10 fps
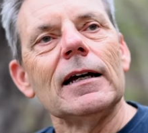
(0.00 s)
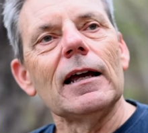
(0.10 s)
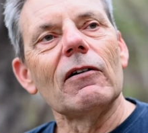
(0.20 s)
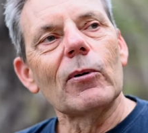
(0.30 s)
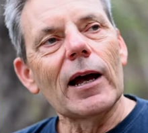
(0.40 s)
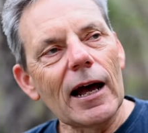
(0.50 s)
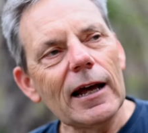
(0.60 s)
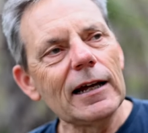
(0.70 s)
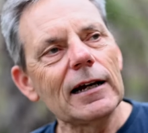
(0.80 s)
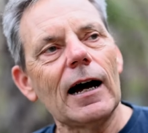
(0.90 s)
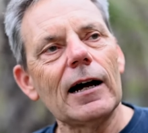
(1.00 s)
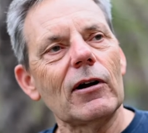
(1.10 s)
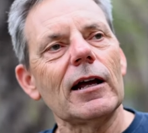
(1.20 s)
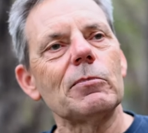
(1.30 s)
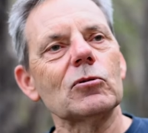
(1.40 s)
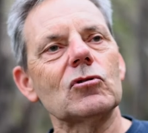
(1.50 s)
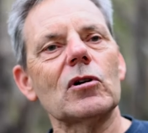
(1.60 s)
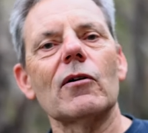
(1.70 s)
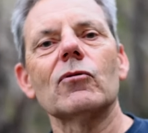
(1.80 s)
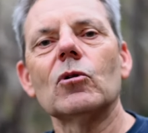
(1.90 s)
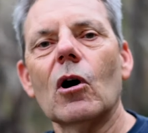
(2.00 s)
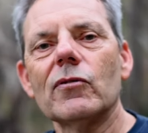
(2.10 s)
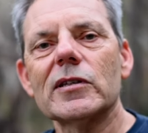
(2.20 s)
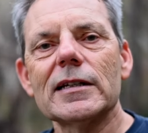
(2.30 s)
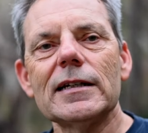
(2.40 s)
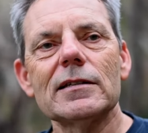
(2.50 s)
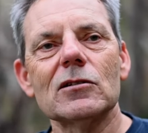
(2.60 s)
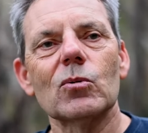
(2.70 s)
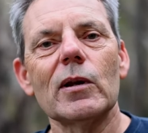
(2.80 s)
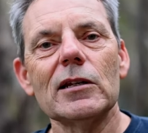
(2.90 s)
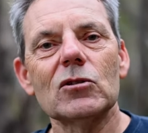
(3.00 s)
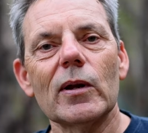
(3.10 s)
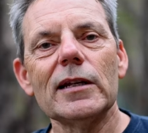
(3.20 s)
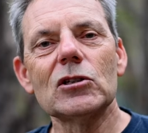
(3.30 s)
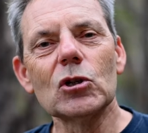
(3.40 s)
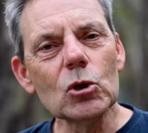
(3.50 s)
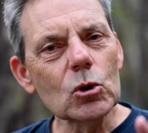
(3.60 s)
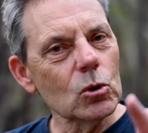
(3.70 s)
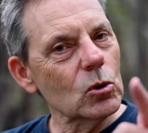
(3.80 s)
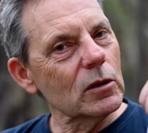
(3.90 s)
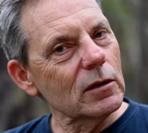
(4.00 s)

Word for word: If we are able to travel overseas in 2022,